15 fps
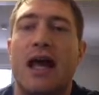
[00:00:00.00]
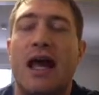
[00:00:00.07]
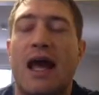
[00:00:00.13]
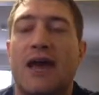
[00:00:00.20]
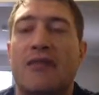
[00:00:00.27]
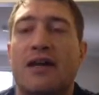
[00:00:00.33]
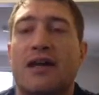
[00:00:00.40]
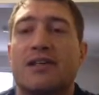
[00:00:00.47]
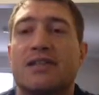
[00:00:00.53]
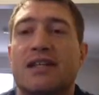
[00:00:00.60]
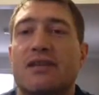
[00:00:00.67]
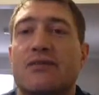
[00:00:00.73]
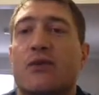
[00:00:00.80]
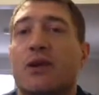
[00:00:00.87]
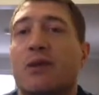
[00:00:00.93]
And then
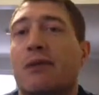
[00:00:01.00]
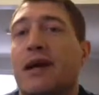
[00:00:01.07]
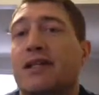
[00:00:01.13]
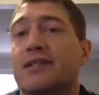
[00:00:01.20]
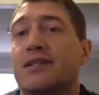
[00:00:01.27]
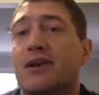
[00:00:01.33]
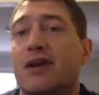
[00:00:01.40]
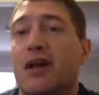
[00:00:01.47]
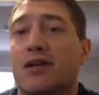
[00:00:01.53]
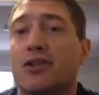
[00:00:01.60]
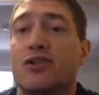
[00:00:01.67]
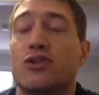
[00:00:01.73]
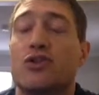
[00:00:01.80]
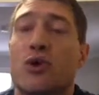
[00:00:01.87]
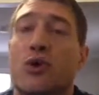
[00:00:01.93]
instead of going and buying stocks,
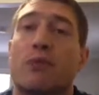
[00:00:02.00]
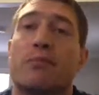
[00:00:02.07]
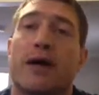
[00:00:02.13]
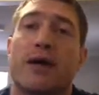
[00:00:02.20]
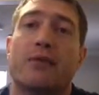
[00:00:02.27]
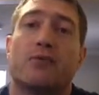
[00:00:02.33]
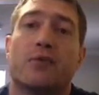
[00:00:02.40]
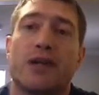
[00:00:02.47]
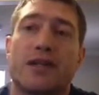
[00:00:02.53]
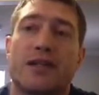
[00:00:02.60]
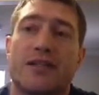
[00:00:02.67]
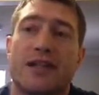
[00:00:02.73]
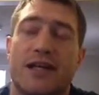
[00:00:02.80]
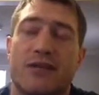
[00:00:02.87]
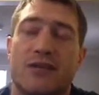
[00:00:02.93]
you go and buy real
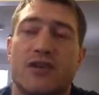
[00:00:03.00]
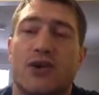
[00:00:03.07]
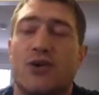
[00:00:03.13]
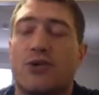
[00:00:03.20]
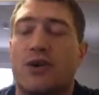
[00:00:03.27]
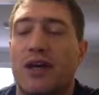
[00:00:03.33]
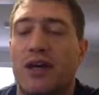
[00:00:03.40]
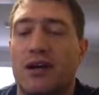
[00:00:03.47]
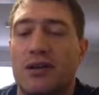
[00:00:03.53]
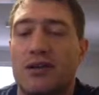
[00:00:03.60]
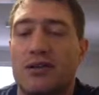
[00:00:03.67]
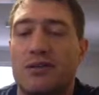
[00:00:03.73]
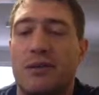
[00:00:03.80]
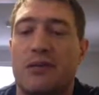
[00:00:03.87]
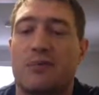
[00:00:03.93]
estate. So you get
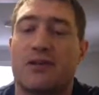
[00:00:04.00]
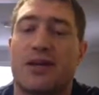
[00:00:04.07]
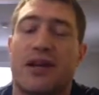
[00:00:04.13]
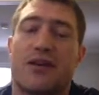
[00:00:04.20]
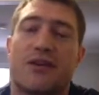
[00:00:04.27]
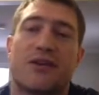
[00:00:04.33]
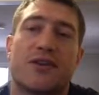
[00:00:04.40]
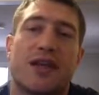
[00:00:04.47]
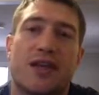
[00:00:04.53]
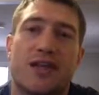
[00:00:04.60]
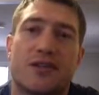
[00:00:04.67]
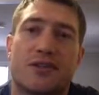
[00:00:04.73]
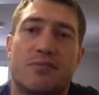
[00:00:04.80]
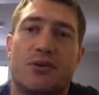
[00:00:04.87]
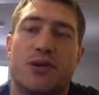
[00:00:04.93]
100 people together, they
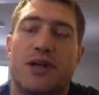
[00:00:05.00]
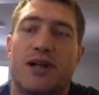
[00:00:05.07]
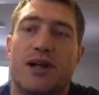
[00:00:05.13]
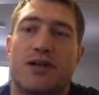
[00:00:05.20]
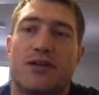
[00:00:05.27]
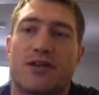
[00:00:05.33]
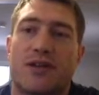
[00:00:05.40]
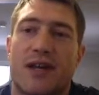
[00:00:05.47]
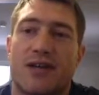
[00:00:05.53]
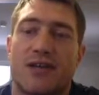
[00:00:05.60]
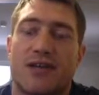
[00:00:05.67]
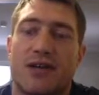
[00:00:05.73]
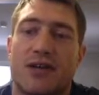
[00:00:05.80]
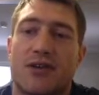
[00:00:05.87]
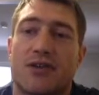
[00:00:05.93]
each put in
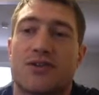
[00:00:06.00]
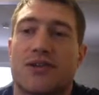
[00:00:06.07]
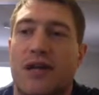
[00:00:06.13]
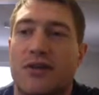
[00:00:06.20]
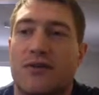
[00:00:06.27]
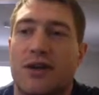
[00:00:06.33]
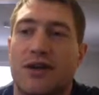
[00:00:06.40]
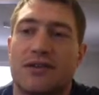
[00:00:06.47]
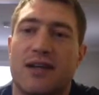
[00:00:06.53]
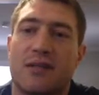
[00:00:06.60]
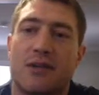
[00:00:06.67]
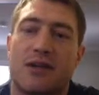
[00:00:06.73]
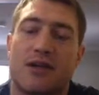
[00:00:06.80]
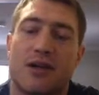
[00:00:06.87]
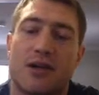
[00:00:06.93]
$100,000. Now you've got $10
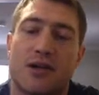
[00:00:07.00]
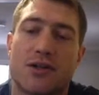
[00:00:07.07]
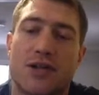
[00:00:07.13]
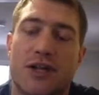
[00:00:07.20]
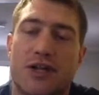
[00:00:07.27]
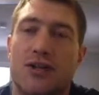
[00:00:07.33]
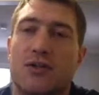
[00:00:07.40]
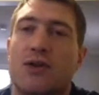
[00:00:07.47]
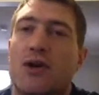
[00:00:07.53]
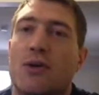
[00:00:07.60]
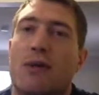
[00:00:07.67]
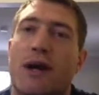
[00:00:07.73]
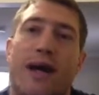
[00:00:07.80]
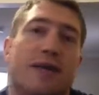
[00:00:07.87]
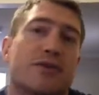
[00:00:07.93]
million, and you go
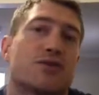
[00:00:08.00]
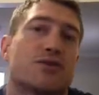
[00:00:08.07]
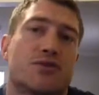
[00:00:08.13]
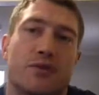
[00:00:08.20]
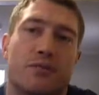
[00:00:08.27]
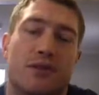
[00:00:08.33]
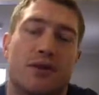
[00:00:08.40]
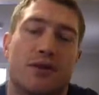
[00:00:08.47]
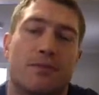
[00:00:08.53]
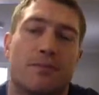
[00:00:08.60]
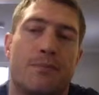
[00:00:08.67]
buy a strip mall.